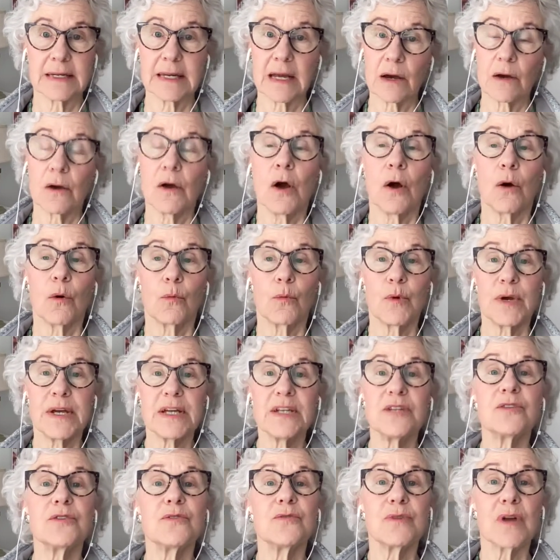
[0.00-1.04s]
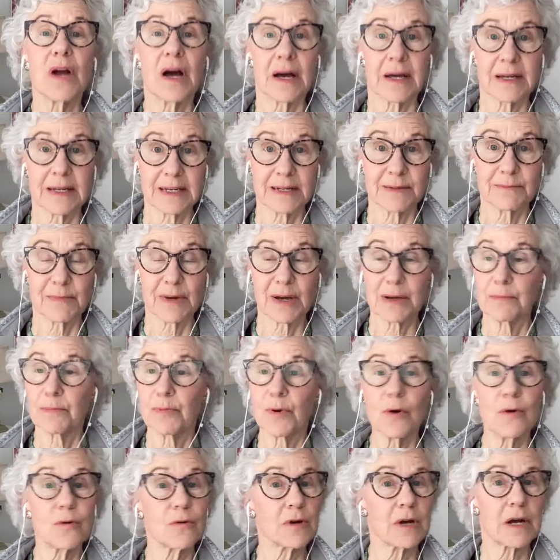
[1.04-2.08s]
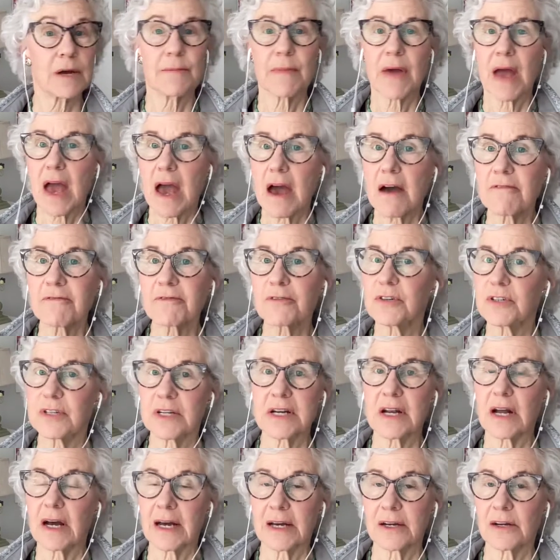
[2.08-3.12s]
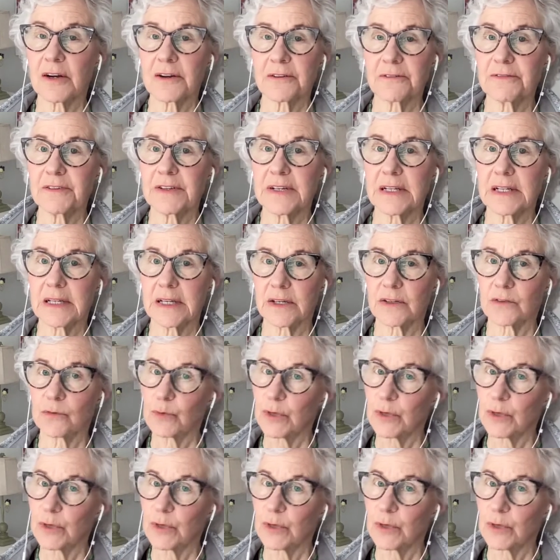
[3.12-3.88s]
Now, we do not in my program ever deny our feelings.